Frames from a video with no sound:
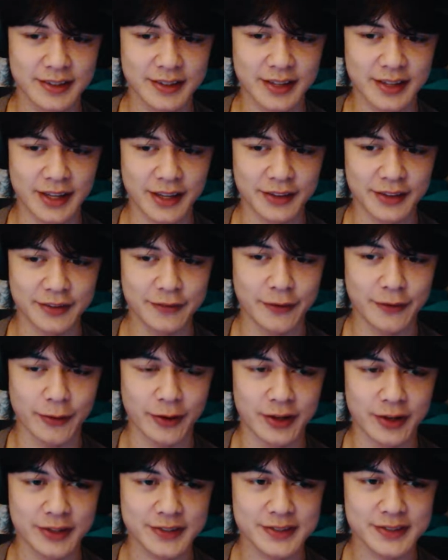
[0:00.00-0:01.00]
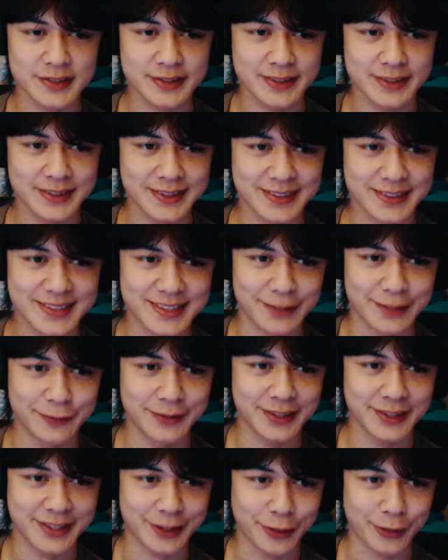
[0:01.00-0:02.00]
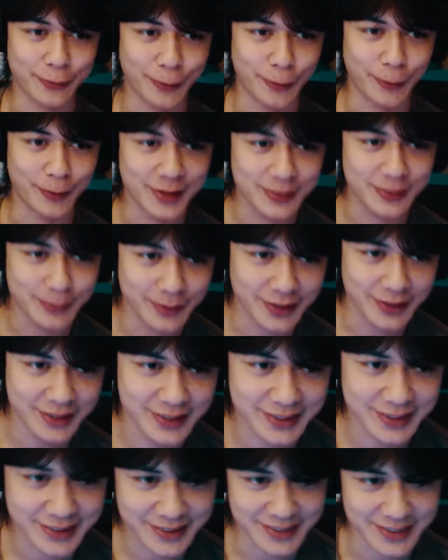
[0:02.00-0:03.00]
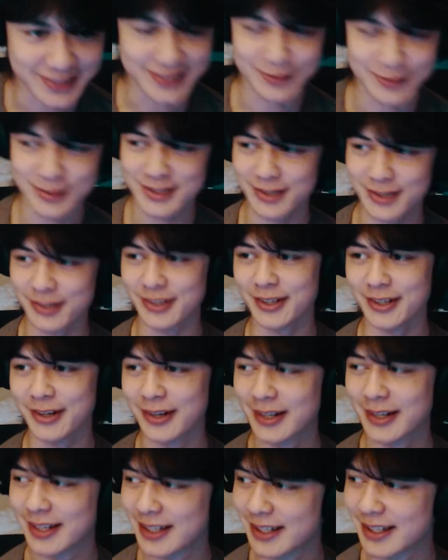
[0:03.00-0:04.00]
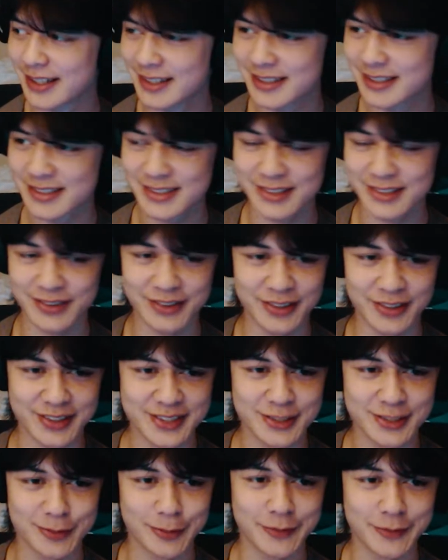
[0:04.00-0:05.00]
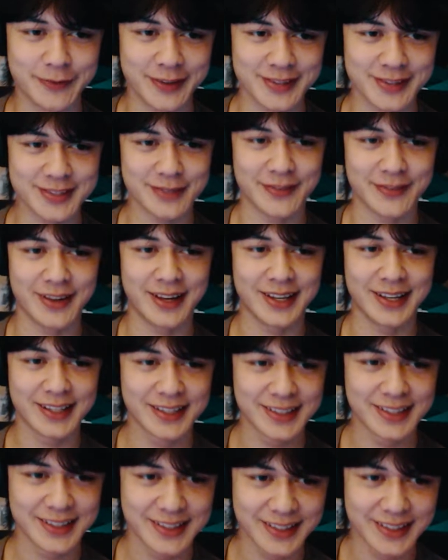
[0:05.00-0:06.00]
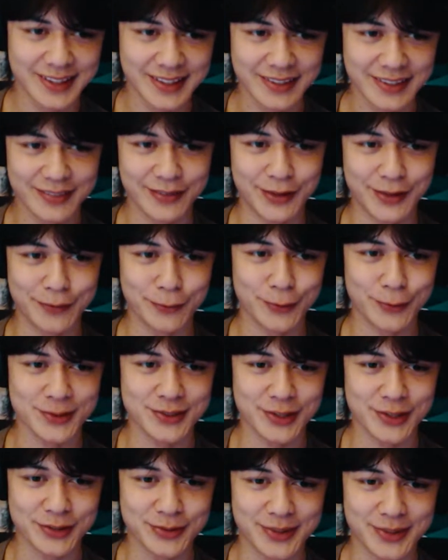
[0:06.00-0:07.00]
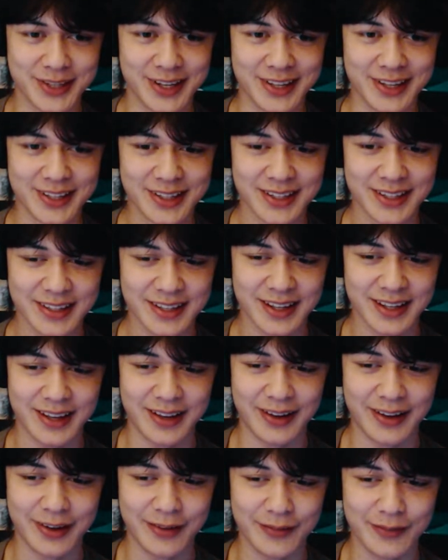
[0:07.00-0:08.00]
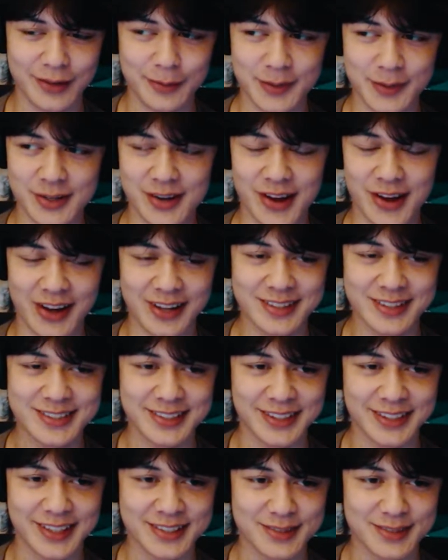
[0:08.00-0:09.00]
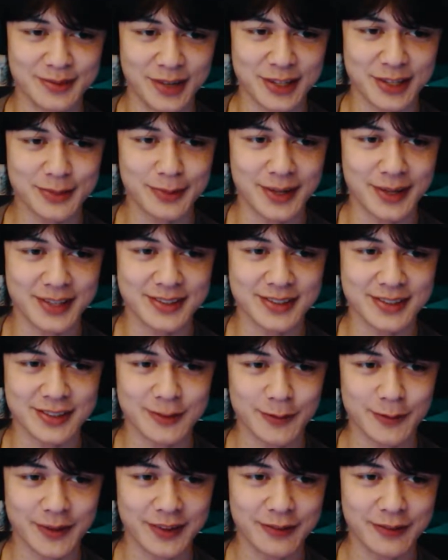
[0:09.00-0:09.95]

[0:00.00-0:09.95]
I think for us, it's definitely like a throwaway split because we're so new. So we're not super fussed about whatever results we get. Um, it'd be nice to get some nice placings.